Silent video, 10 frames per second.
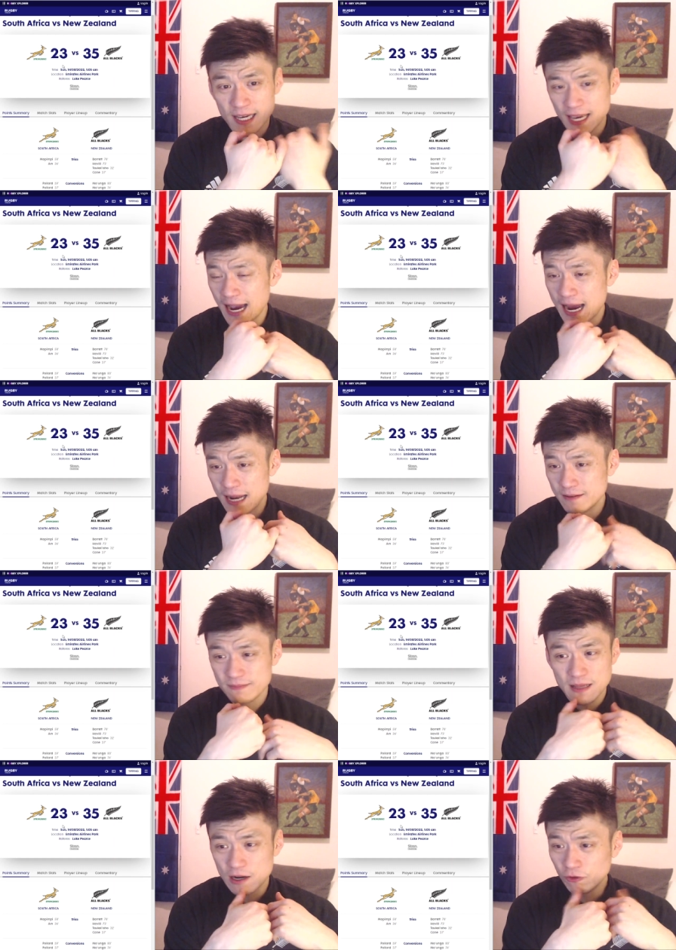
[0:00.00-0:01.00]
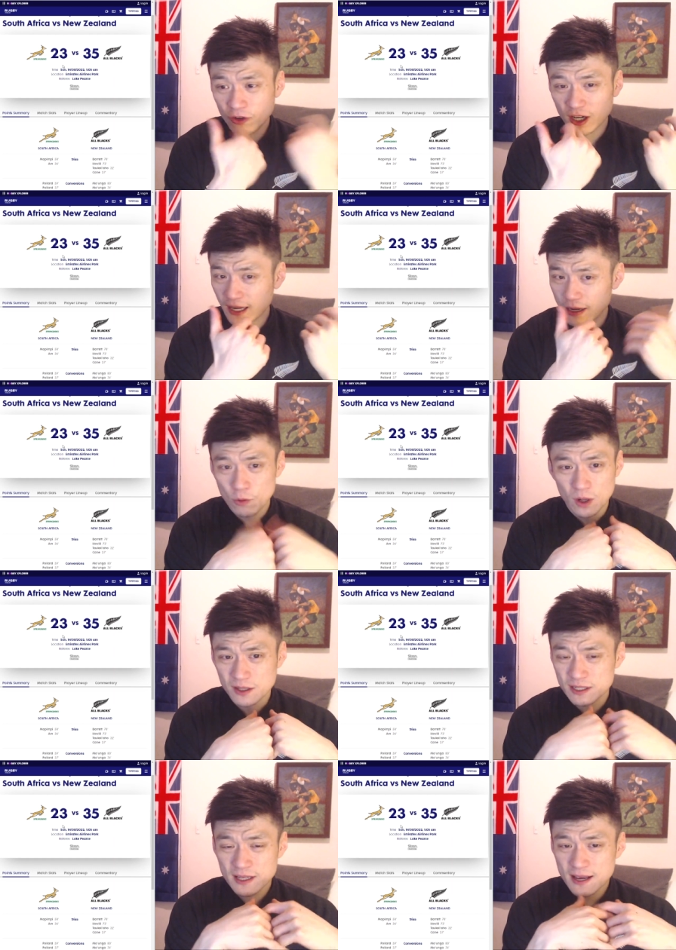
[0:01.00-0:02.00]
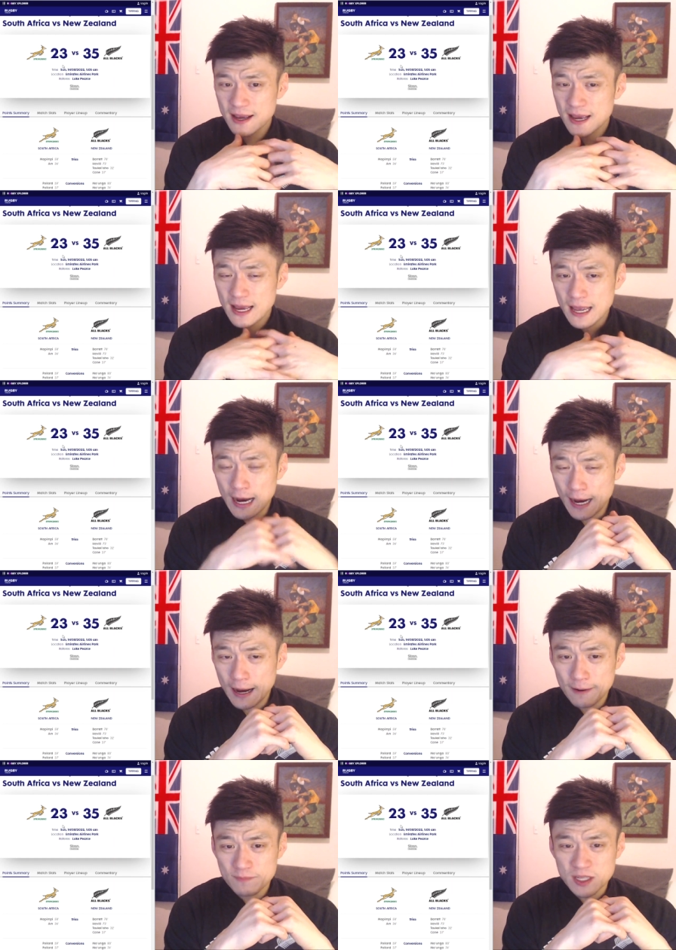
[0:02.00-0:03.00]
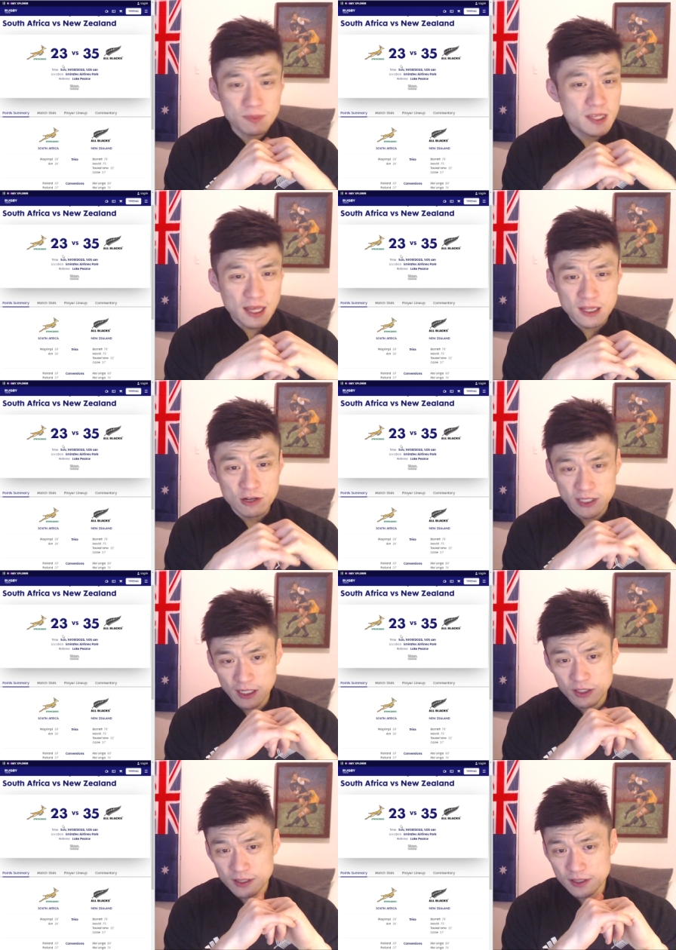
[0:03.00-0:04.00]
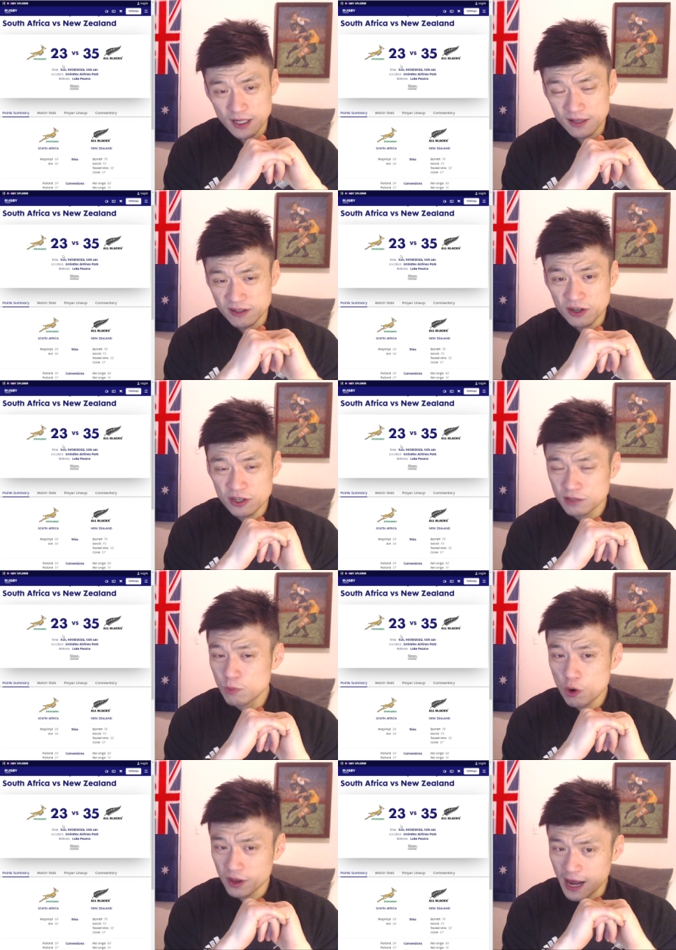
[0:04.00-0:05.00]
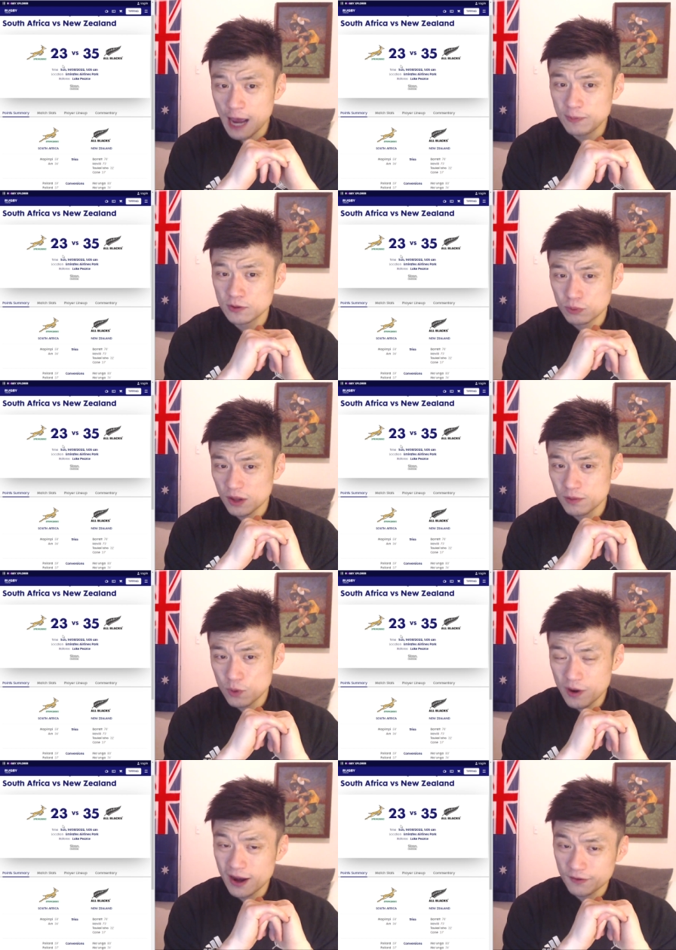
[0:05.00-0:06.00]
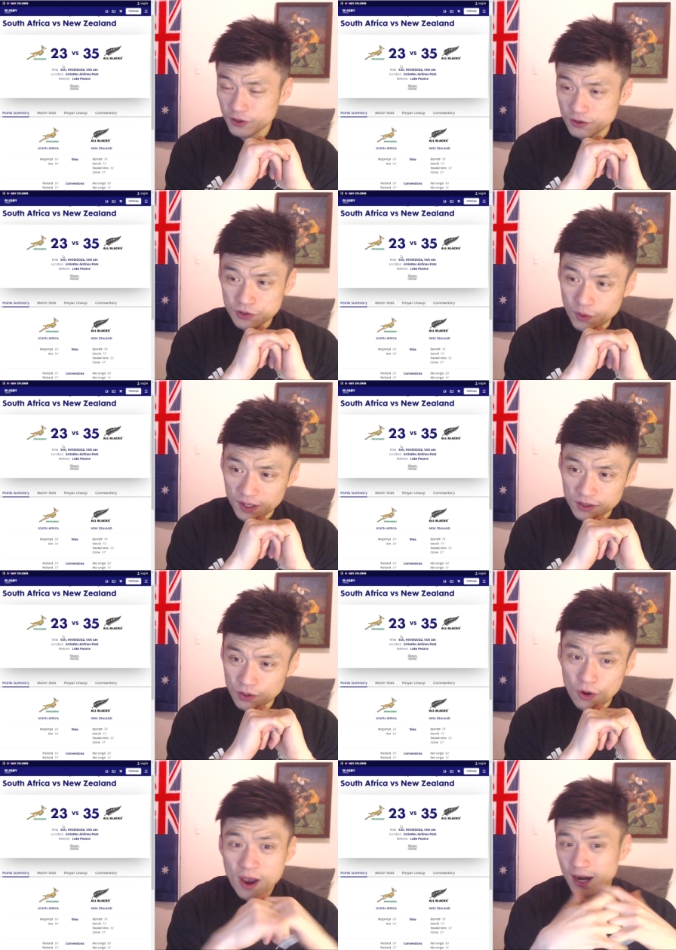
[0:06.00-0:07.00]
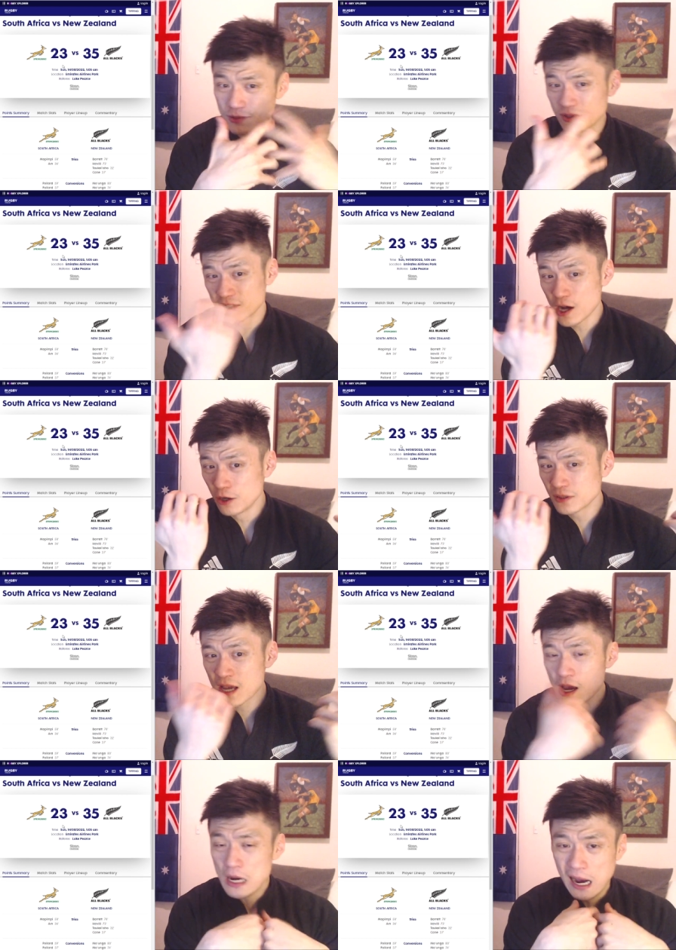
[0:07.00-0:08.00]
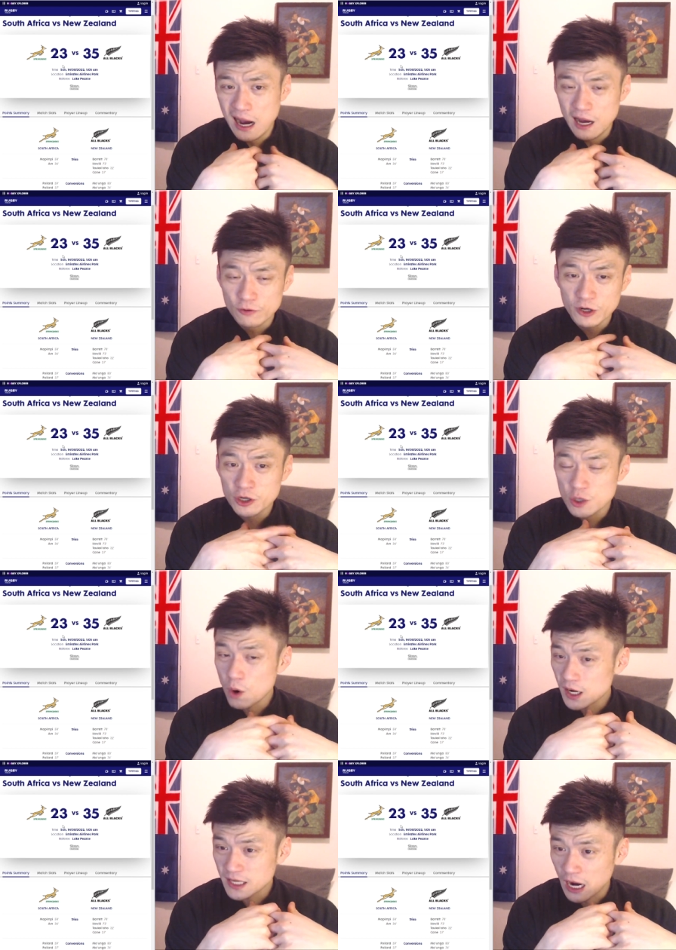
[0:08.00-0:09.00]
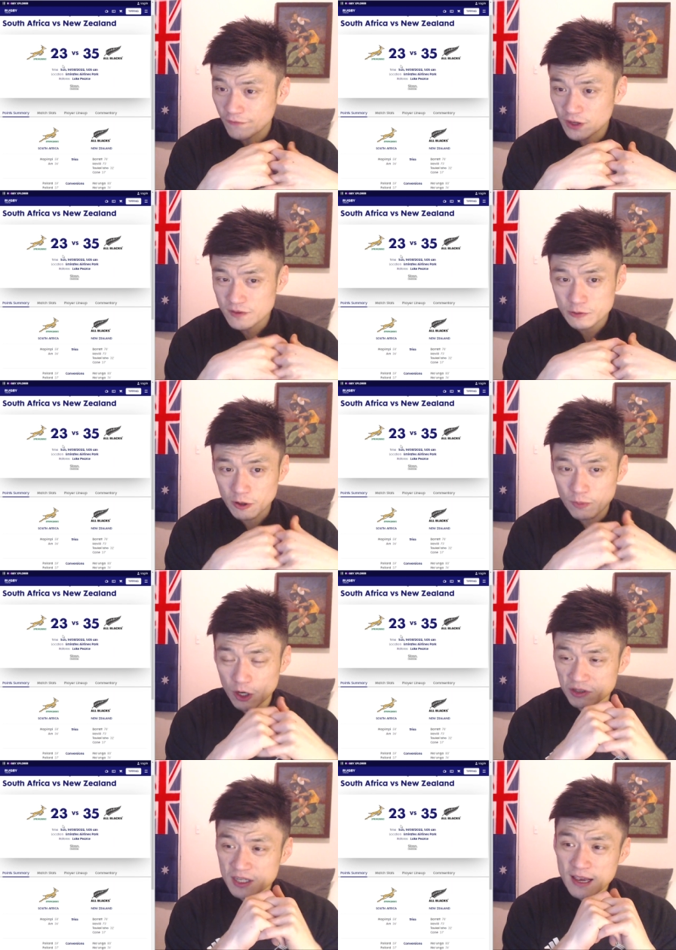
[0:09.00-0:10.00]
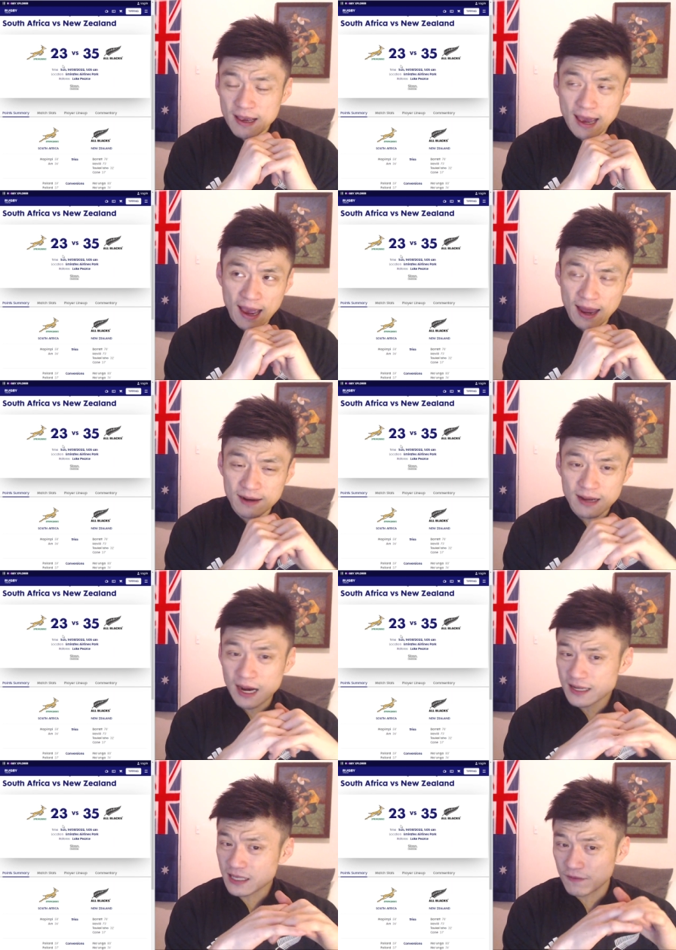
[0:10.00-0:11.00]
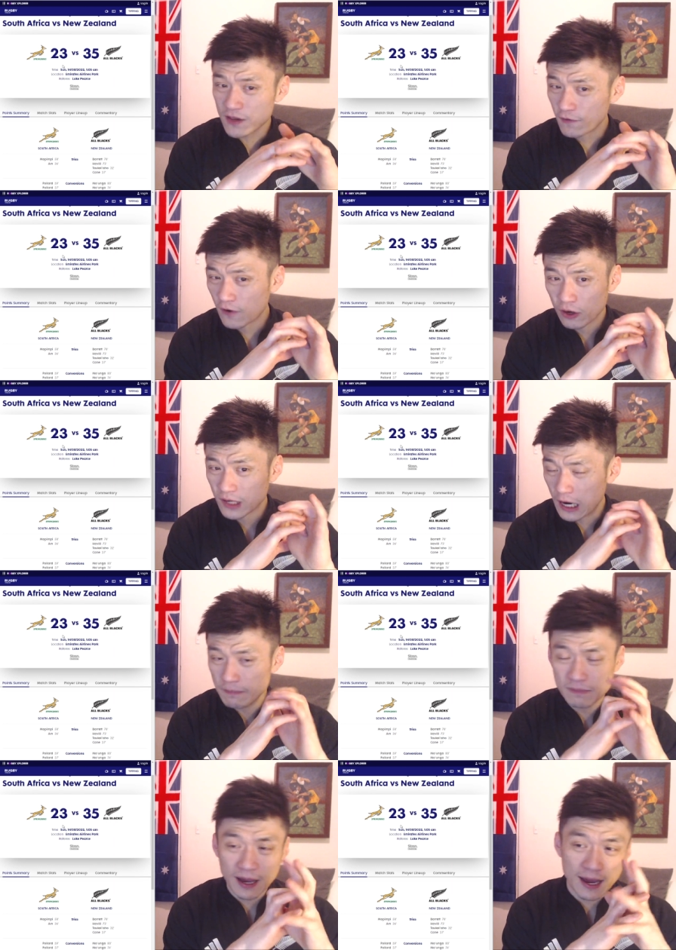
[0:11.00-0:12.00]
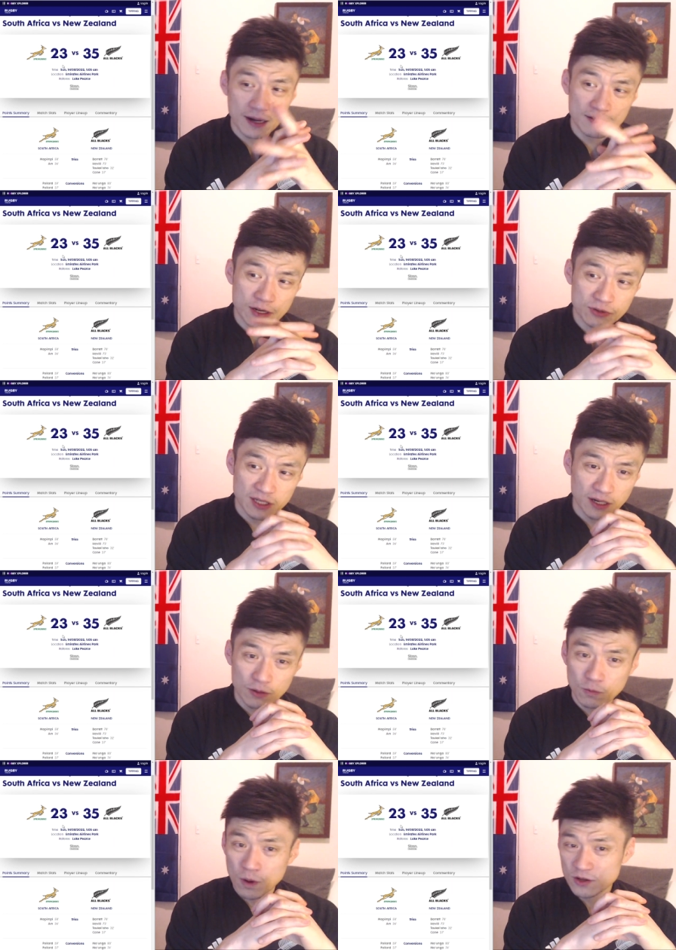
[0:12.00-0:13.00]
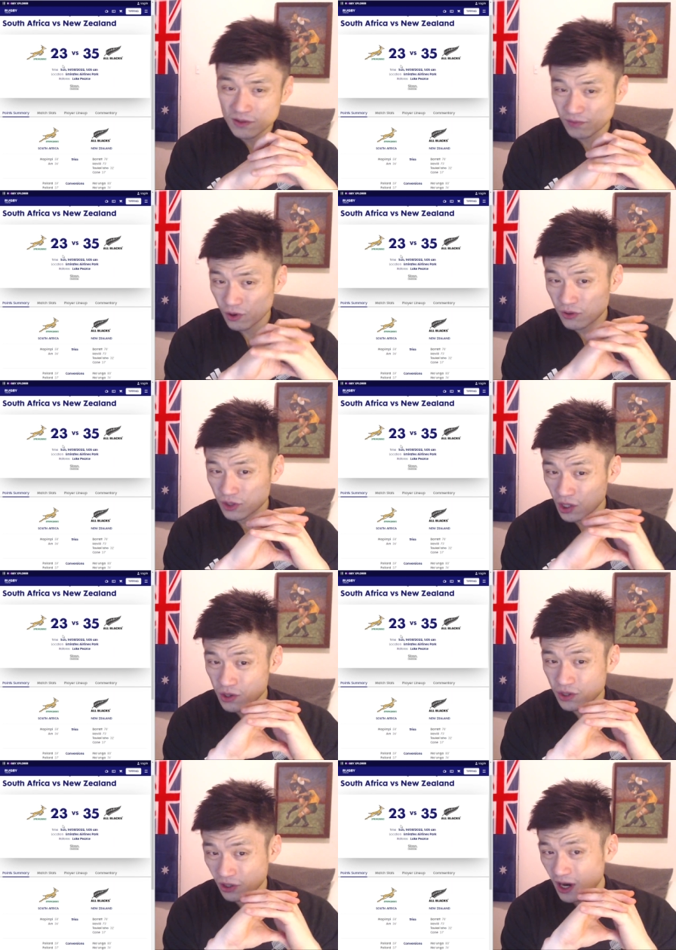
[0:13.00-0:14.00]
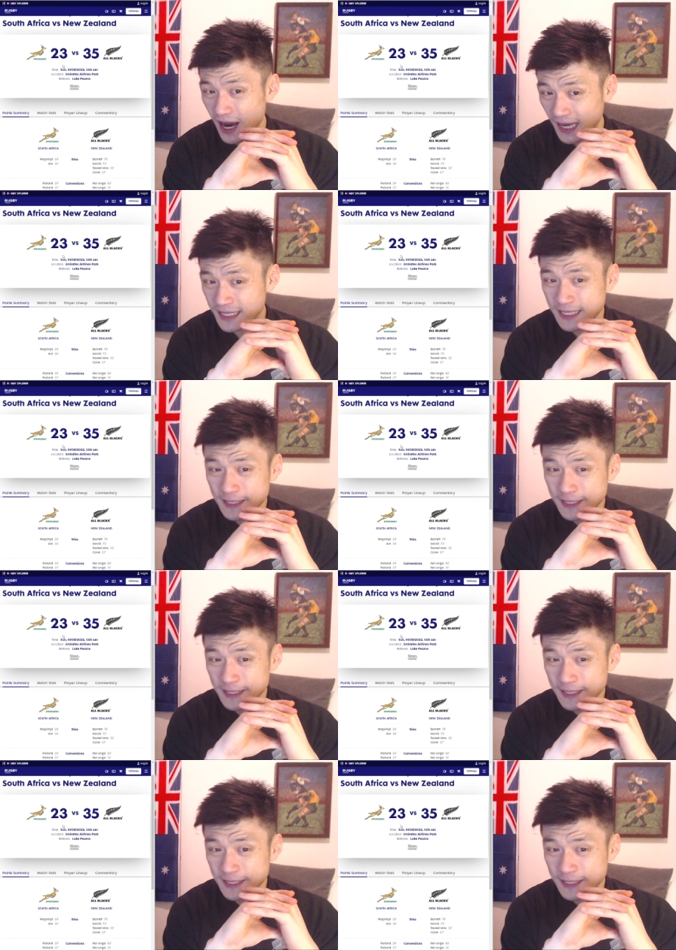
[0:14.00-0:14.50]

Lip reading: and it really was something that the New Zealanders more than happy to run the ball out of their own 22. And as a result, Rieko Ioane carved up the Springboks, and Adi Savia followed up, and New Zealand went through 2 tries